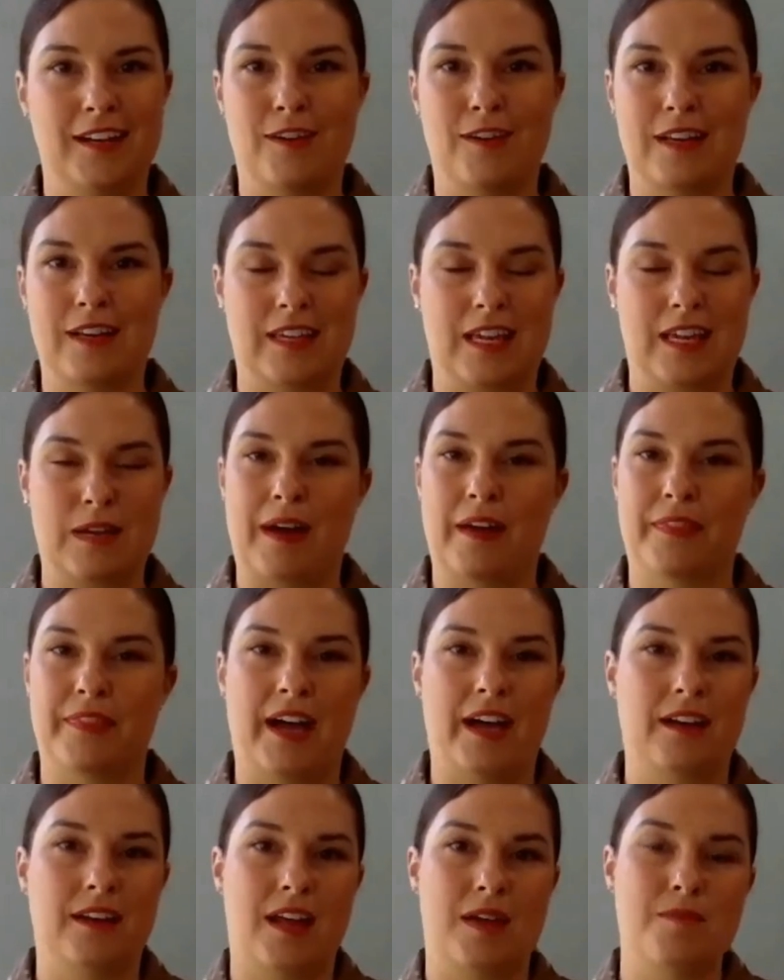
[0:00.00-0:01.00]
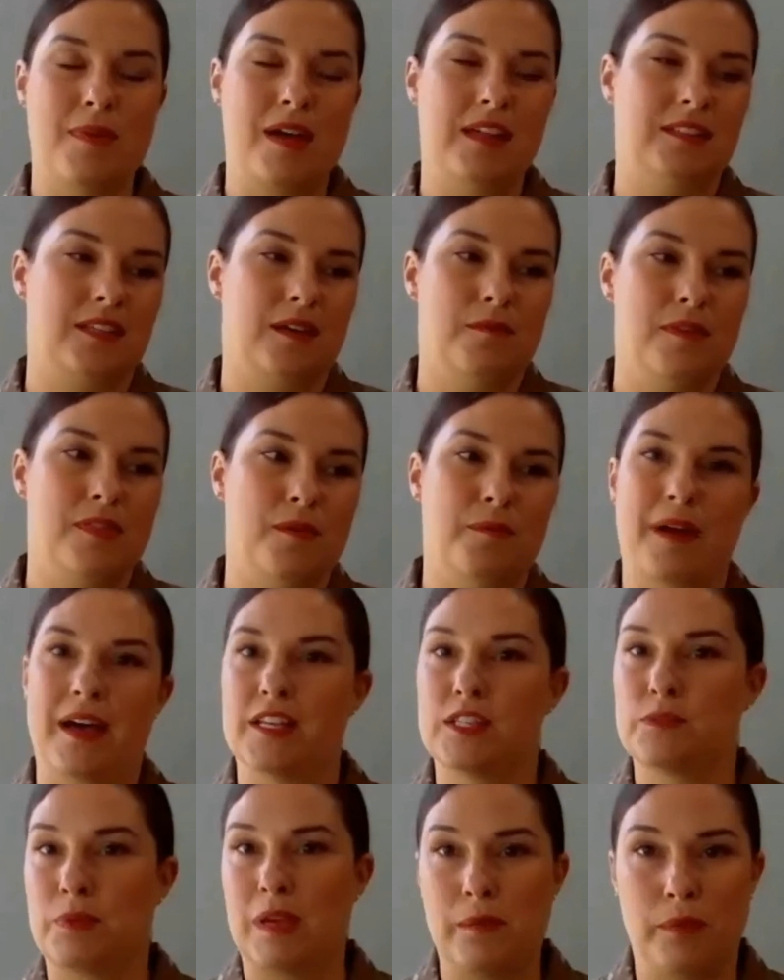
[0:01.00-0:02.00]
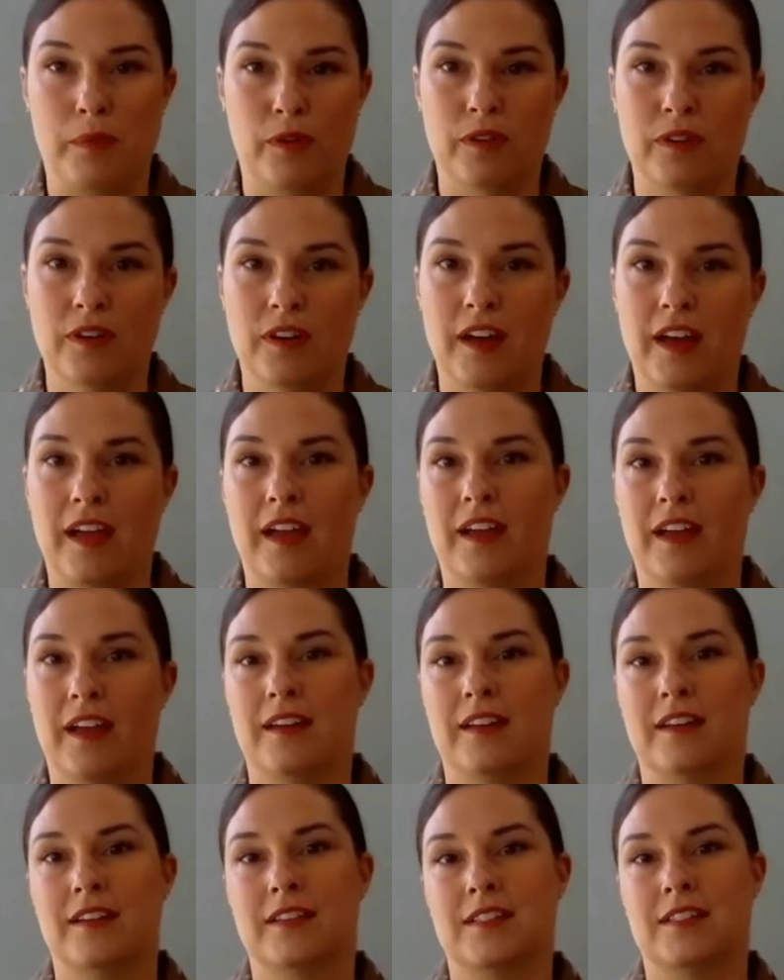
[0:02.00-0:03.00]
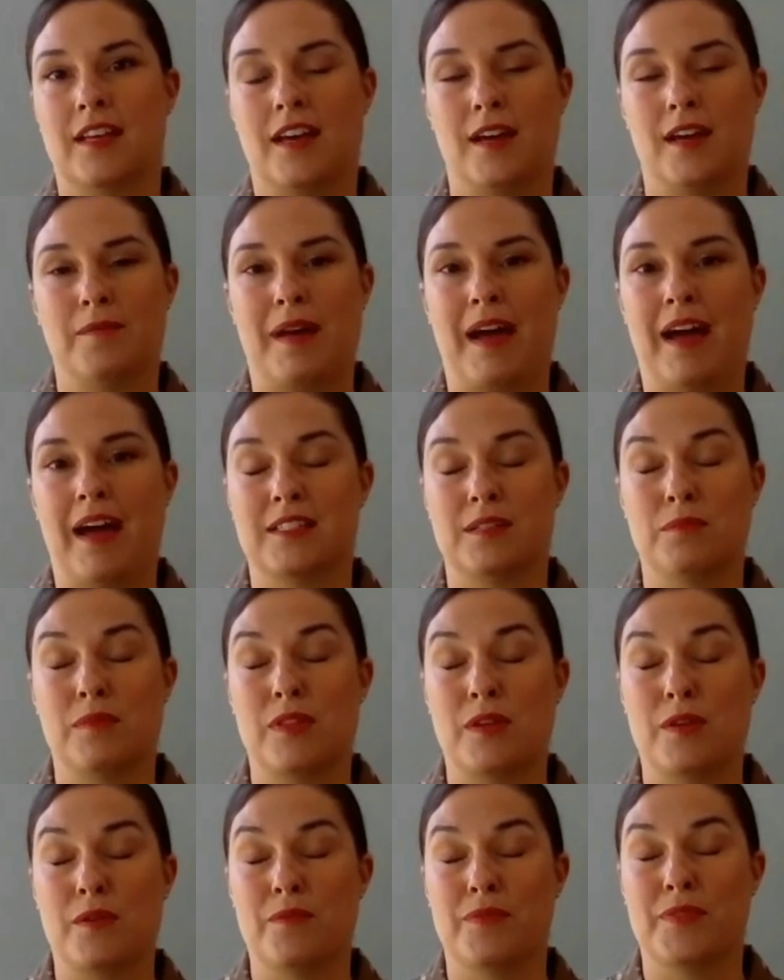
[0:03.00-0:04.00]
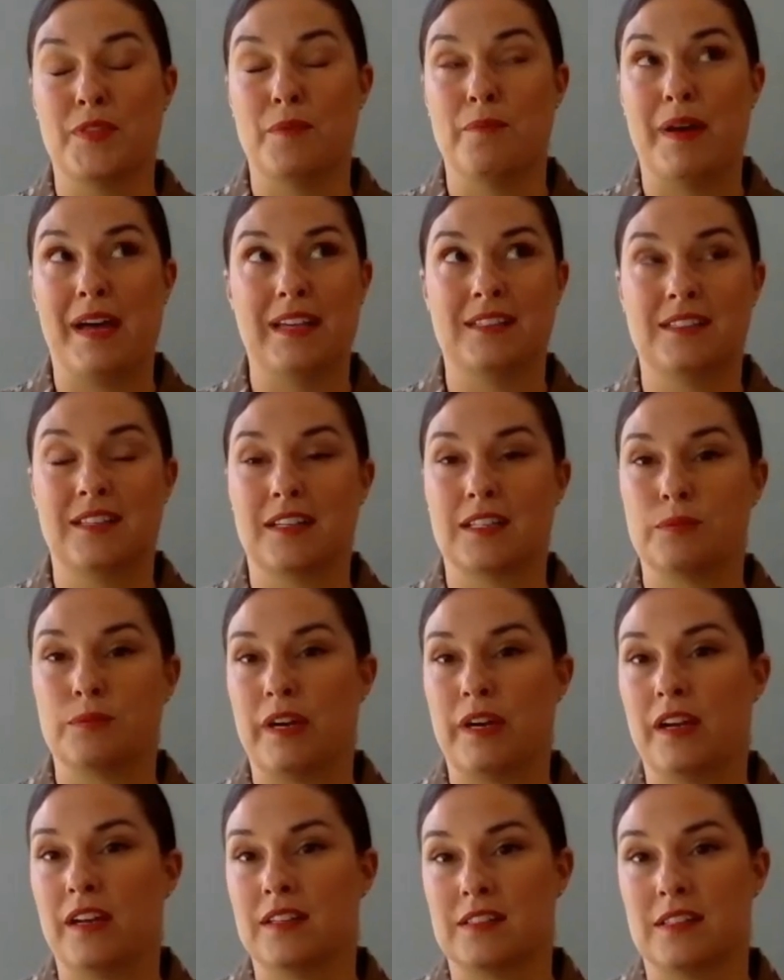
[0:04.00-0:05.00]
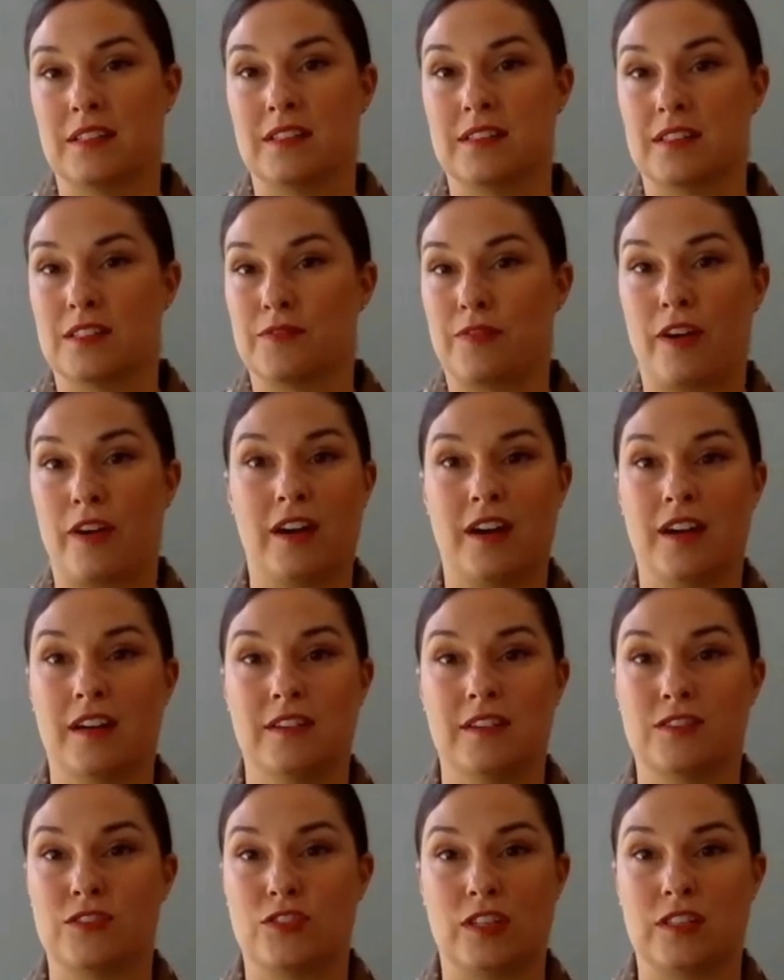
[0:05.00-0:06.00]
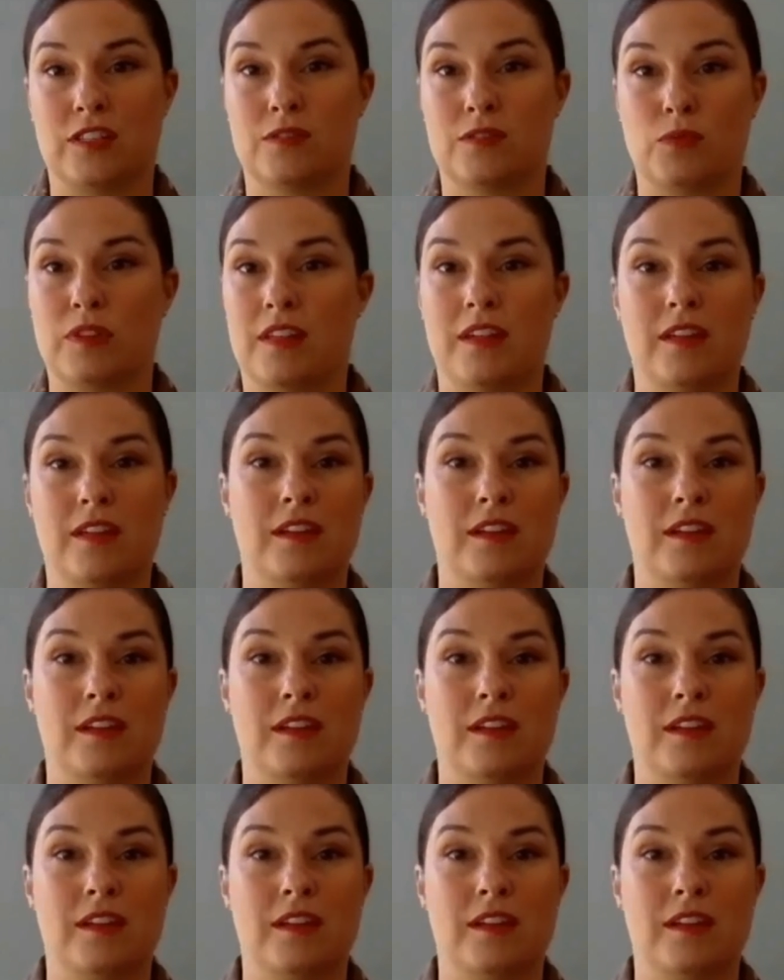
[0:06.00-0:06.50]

I didn't know anything about that, and I met some of the best people and had some of the best experiences as far as just